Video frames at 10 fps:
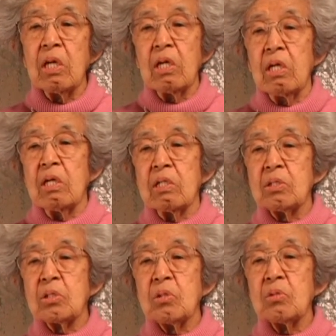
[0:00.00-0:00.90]

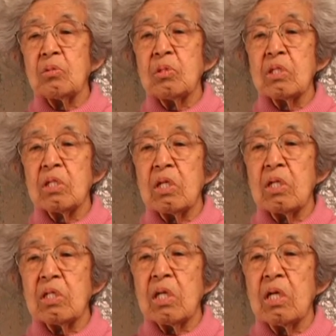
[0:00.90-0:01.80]
so
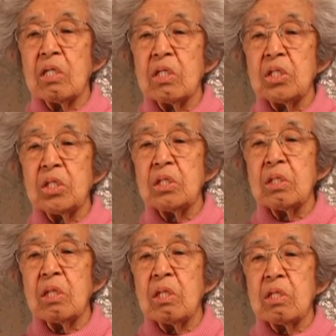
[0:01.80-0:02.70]
she
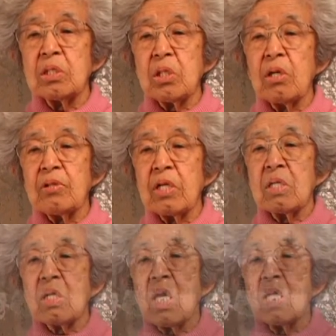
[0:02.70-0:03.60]
saw that Kaslo